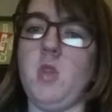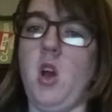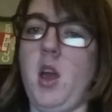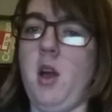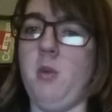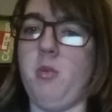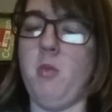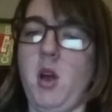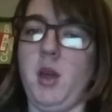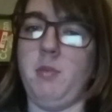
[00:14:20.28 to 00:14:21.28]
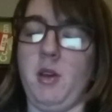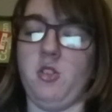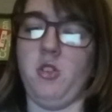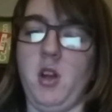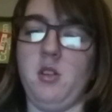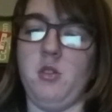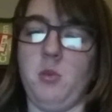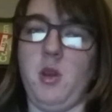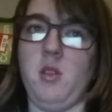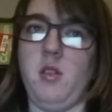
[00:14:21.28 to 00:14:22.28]
I help my best friend
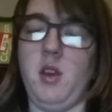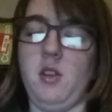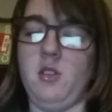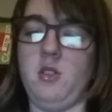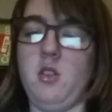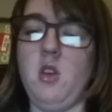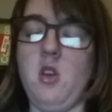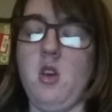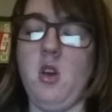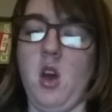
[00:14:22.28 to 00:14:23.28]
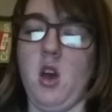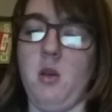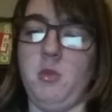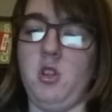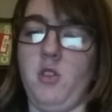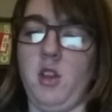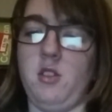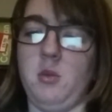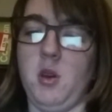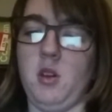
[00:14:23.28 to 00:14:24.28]
with his
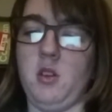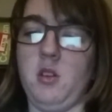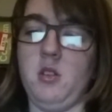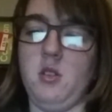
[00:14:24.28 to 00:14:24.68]
university work,